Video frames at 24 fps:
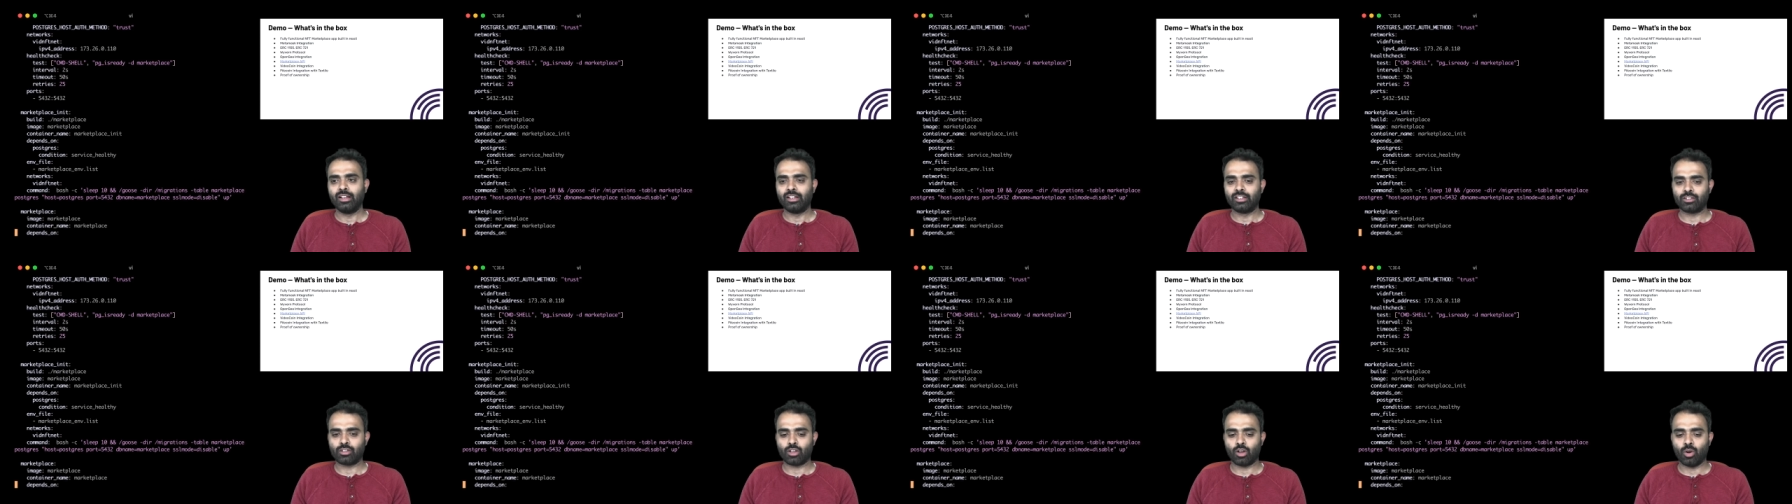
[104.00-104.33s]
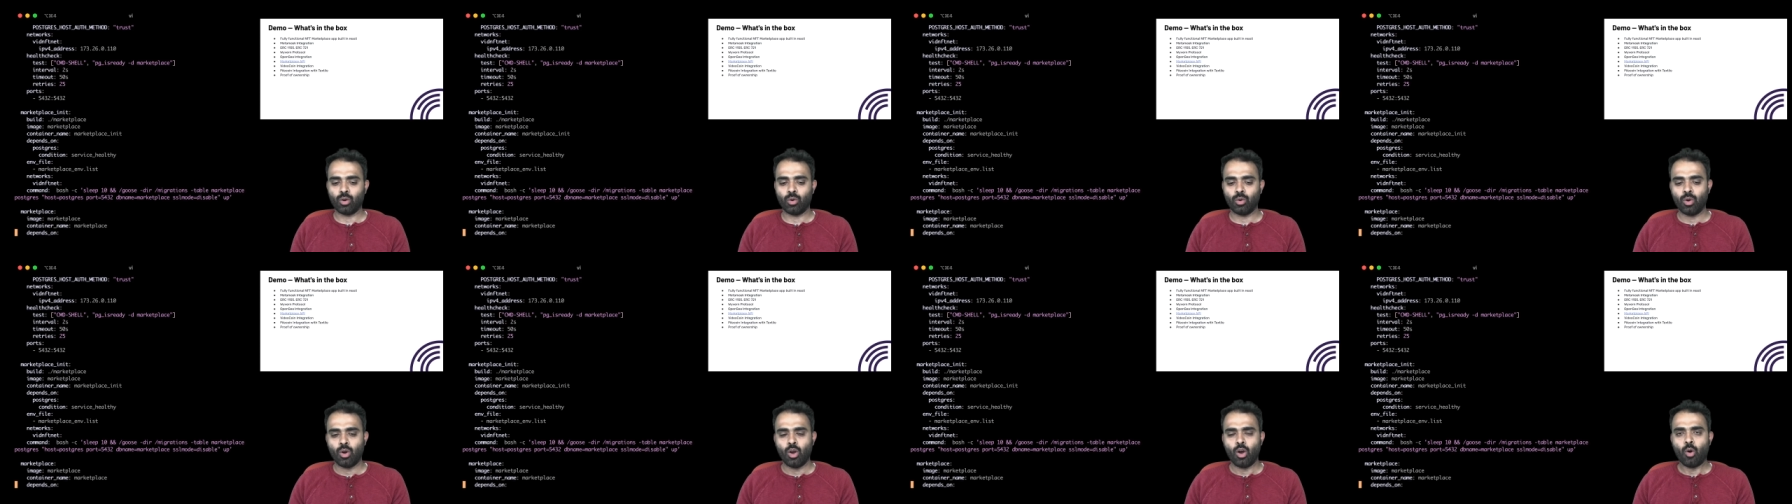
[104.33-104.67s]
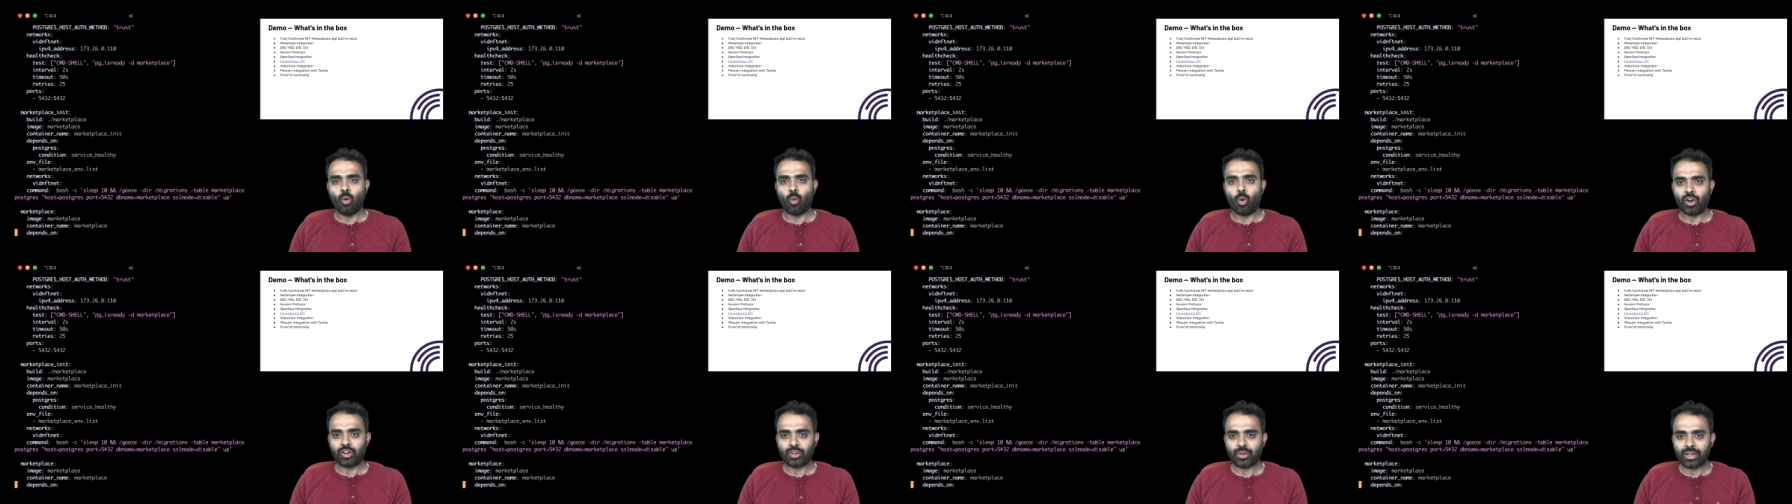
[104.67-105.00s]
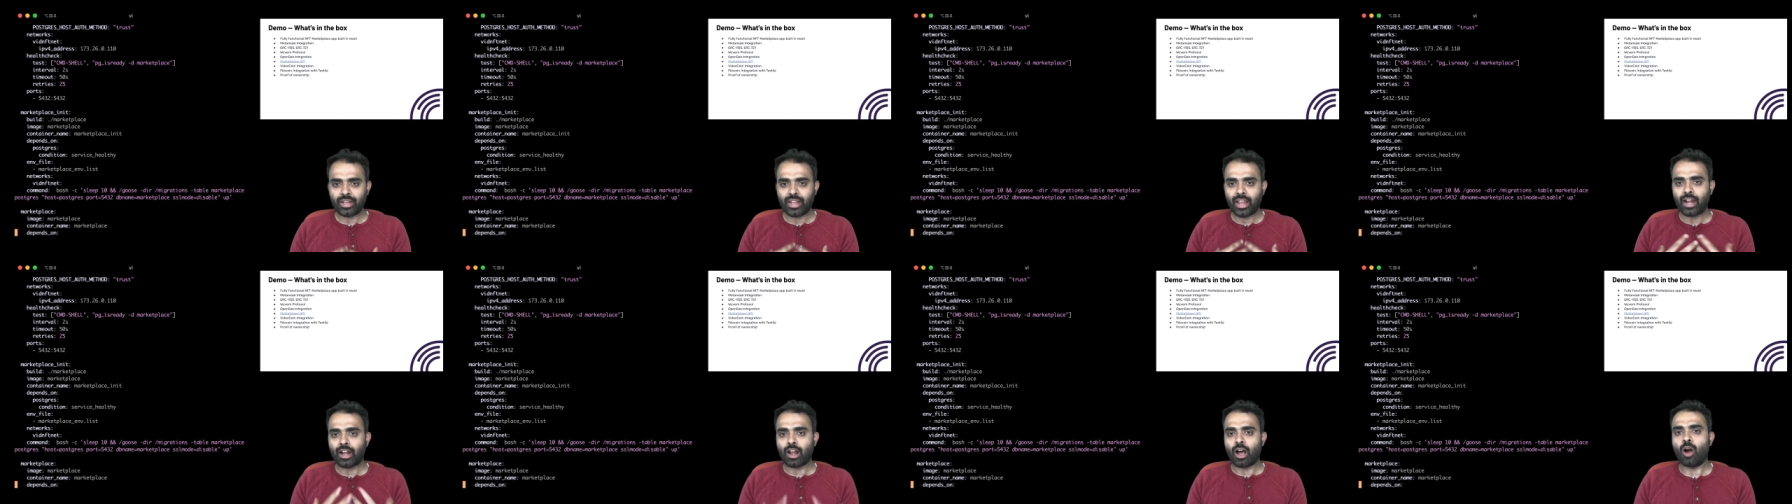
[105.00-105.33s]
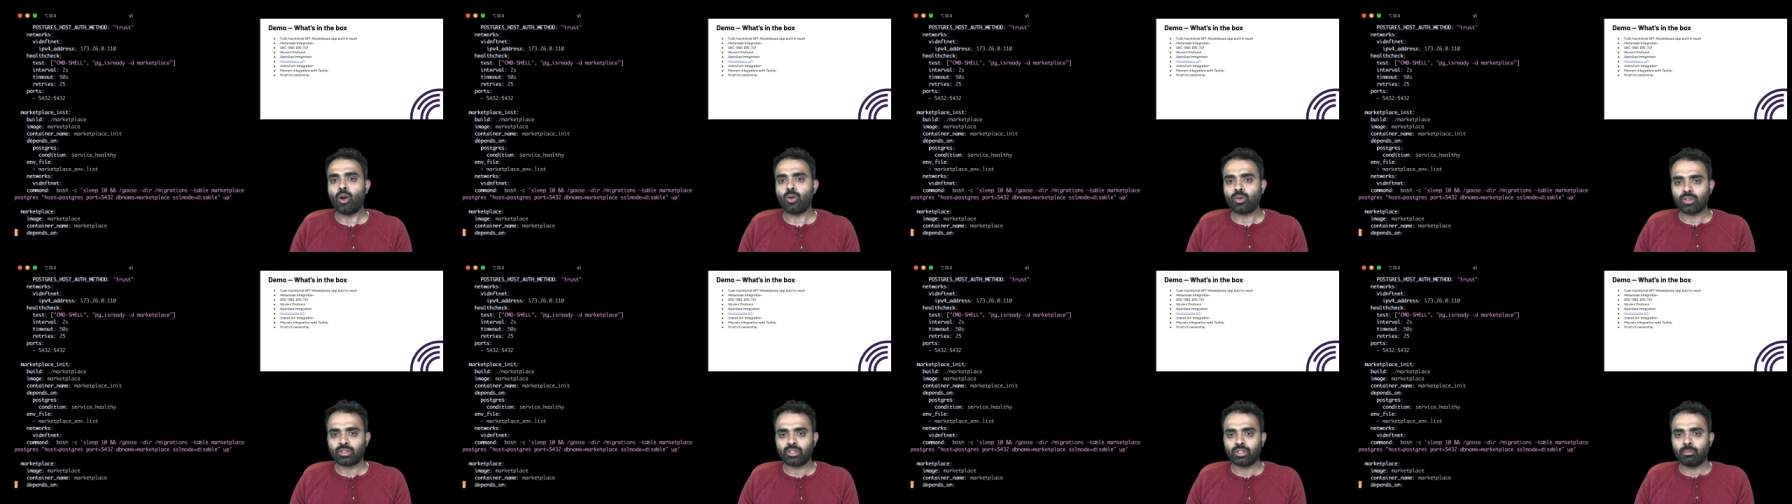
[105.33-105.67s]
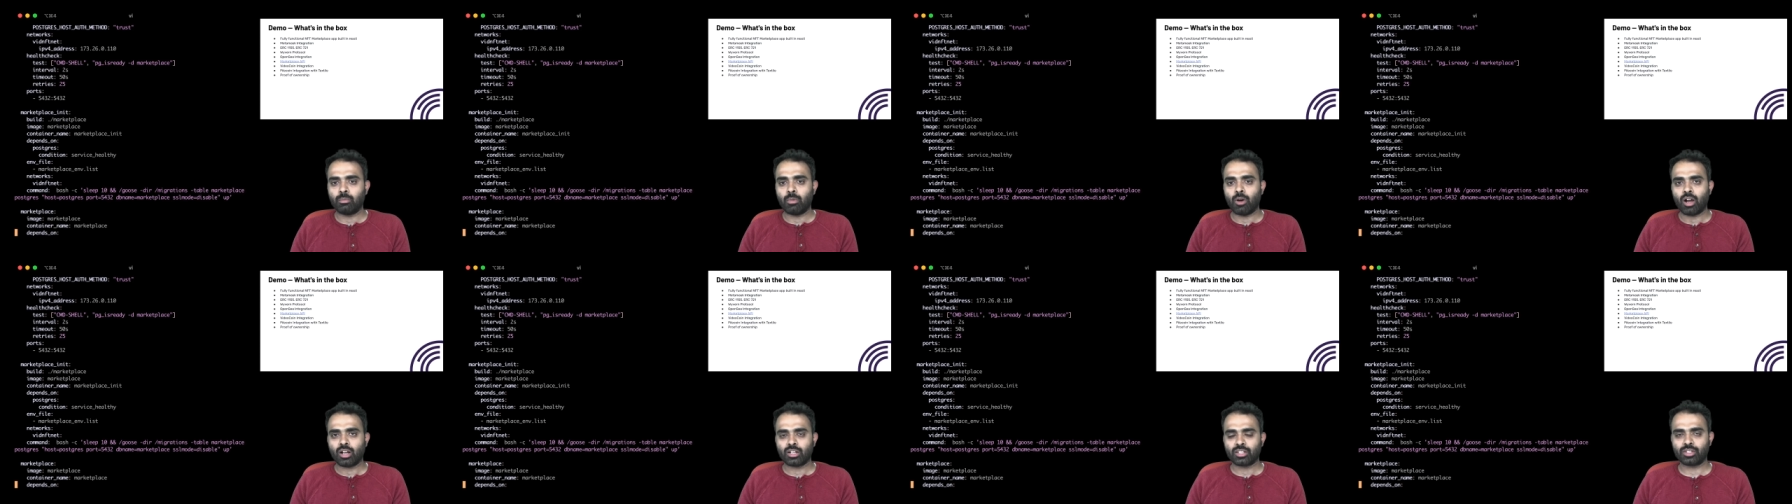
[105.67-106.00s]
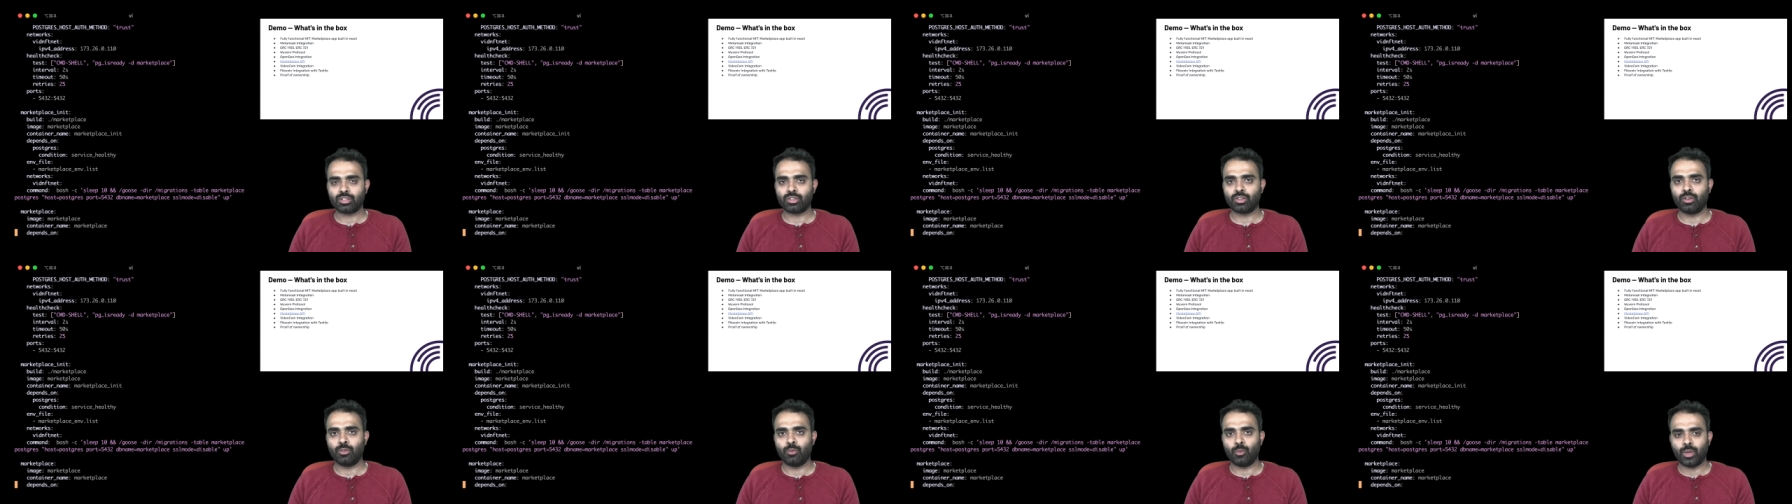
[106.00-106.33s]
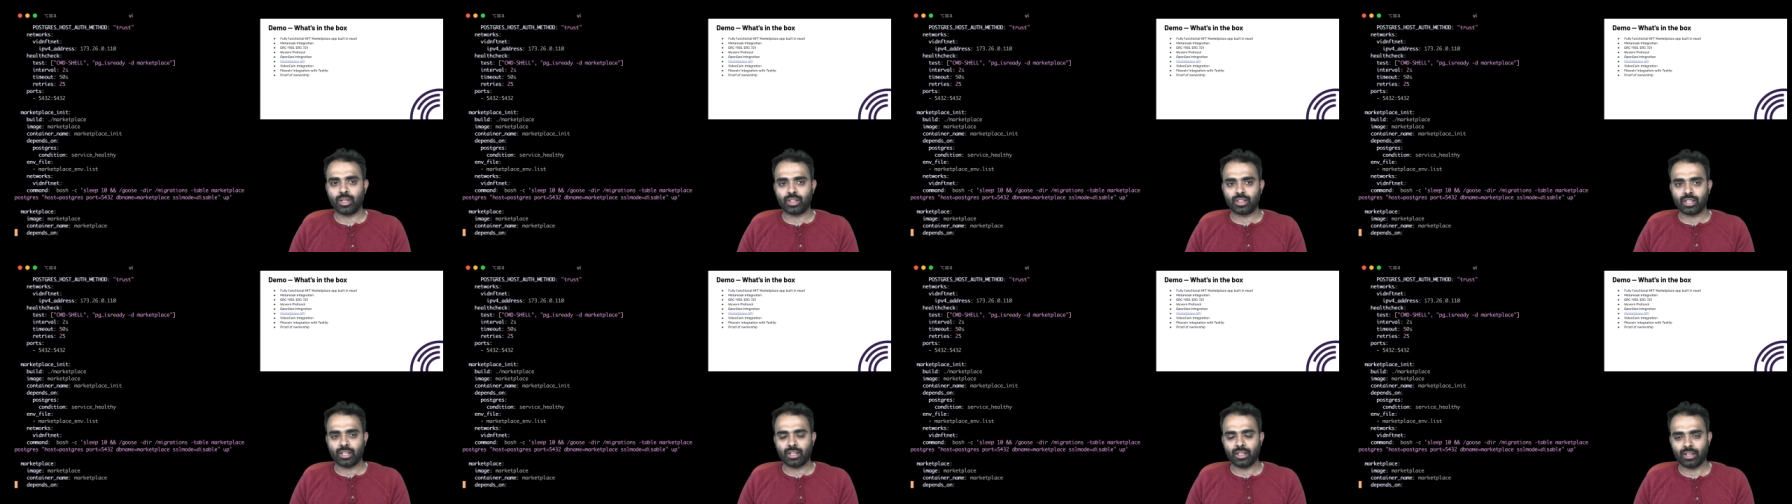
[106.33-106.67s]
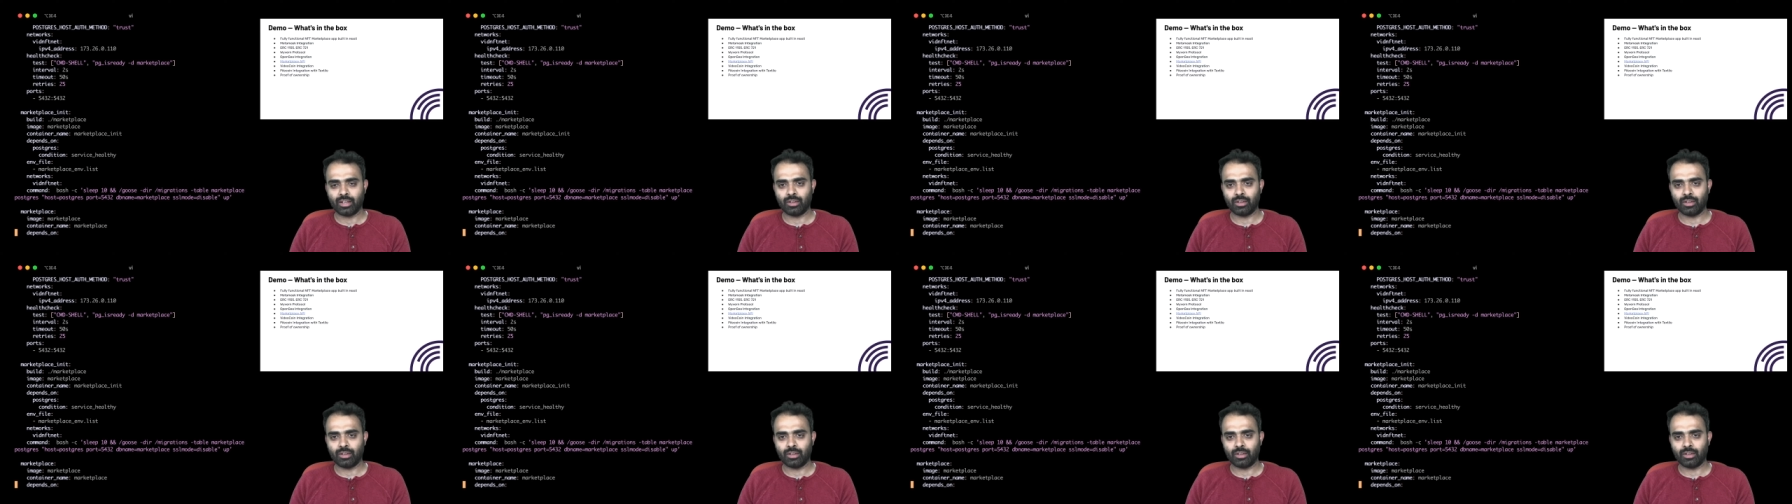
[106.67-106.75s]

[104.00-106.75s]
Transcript: So what you get out of the box with